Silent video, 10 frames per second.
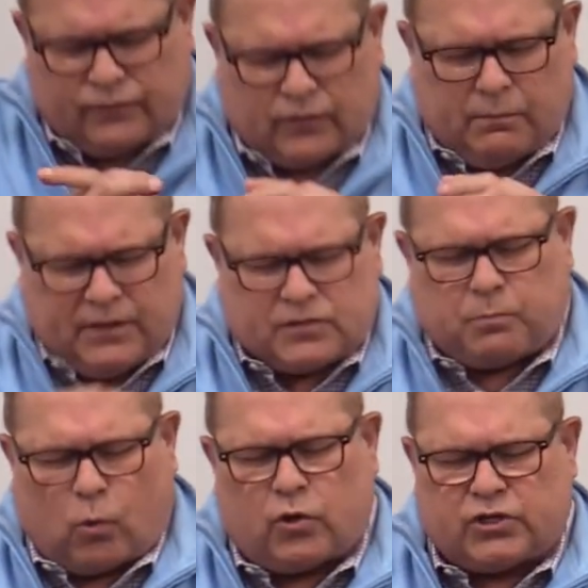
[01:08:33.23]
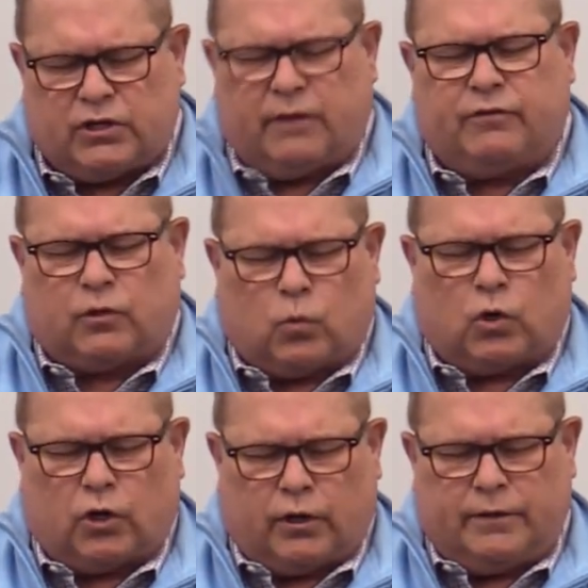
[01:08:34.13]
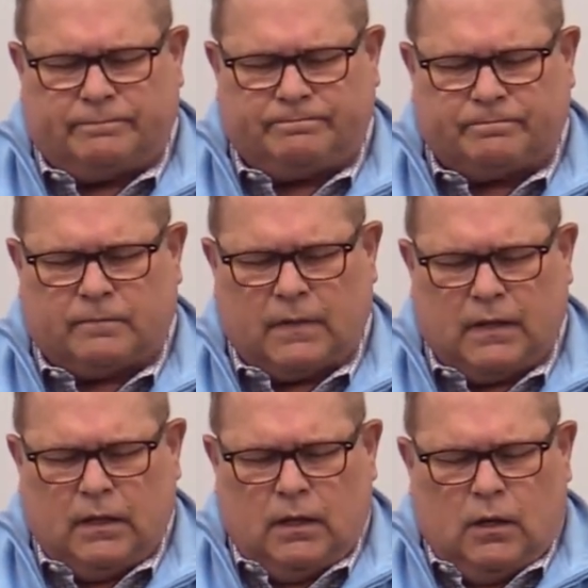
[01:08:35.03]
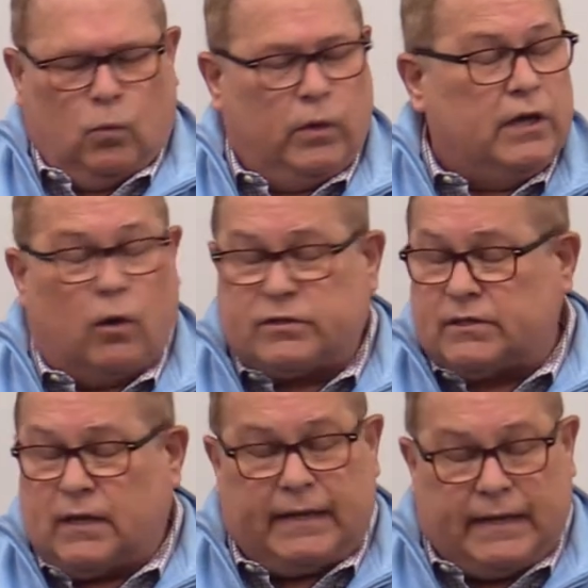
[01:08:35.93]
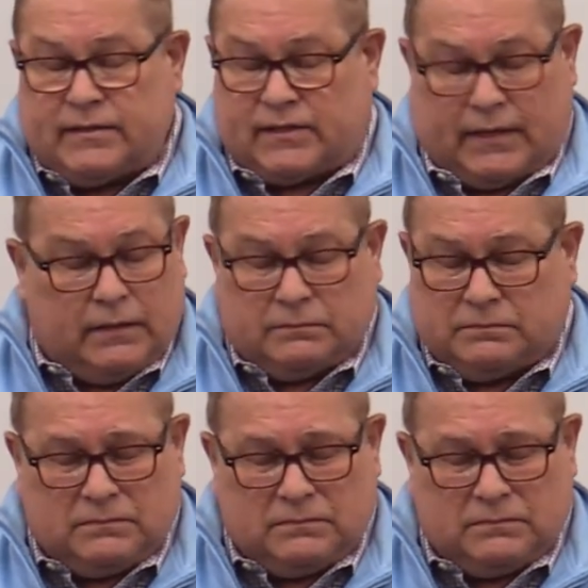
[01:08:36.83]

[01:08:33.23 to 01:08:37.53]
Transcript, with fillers: from this portion of your word. We know it's not easy,